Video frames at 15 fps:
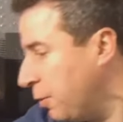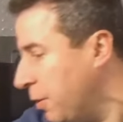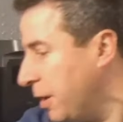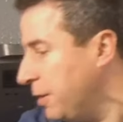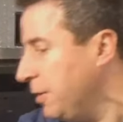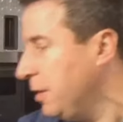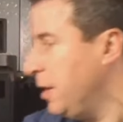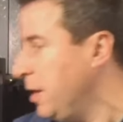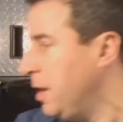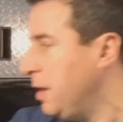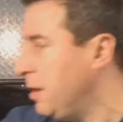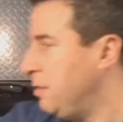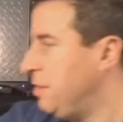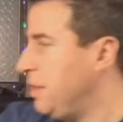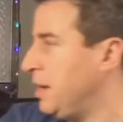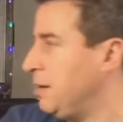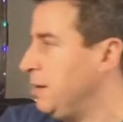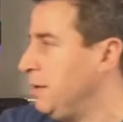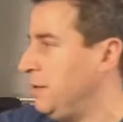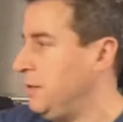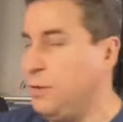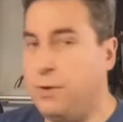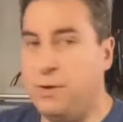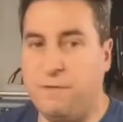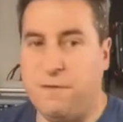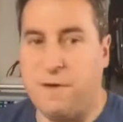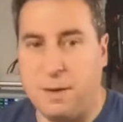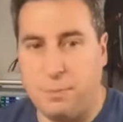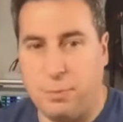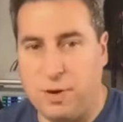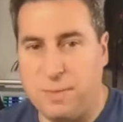cord that you can find